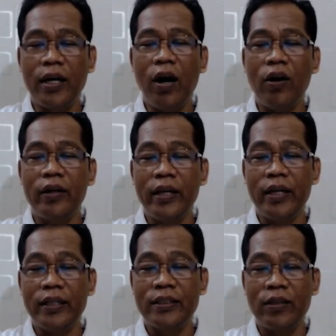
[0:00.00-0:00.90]
God
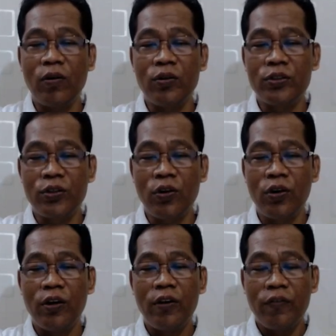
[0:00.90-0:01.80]
is also
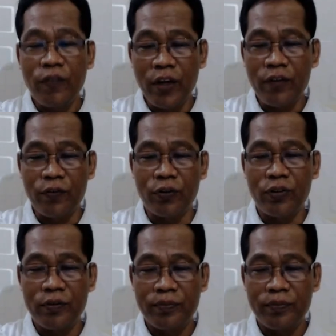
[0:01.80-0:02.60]
fearful.